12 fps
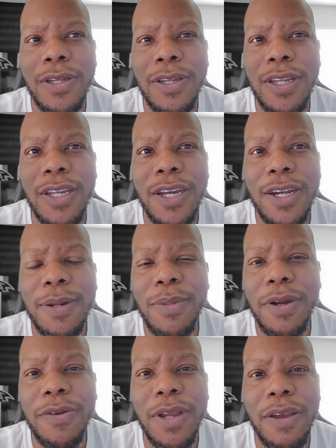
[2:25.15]
and Kyler
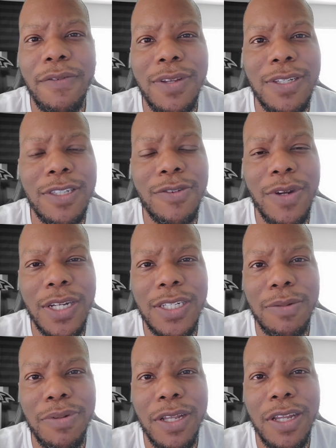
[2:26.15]
Murray haven't even scratched the
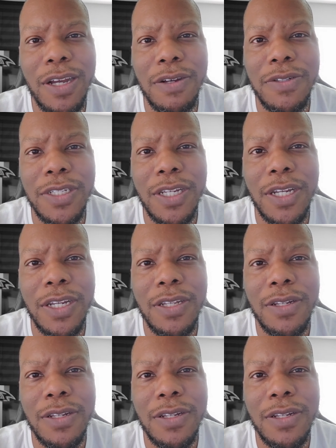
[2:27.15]
playoffs yet